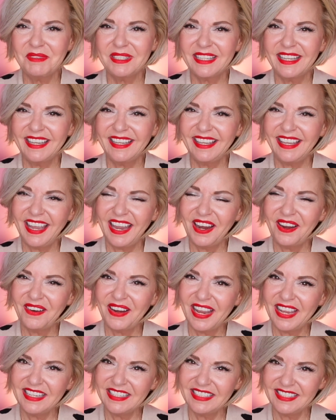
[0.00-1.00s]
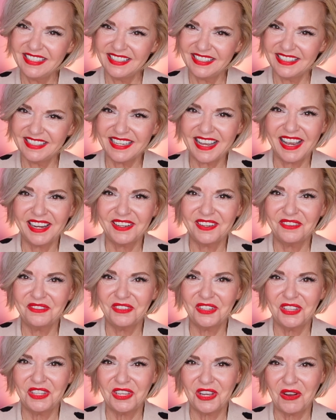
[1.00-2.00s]
skincare, and style
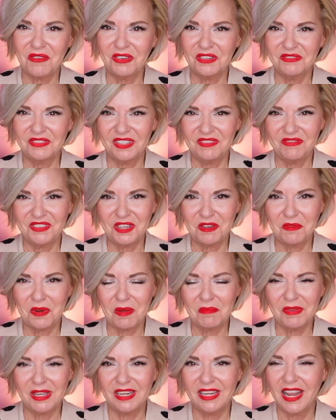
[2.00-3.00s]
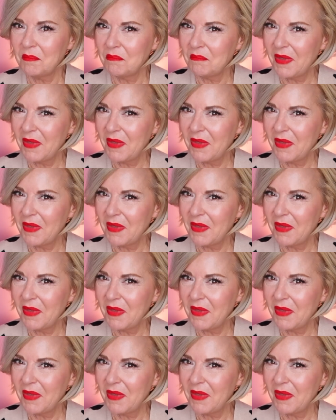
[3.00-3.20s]
for the over 50 woman.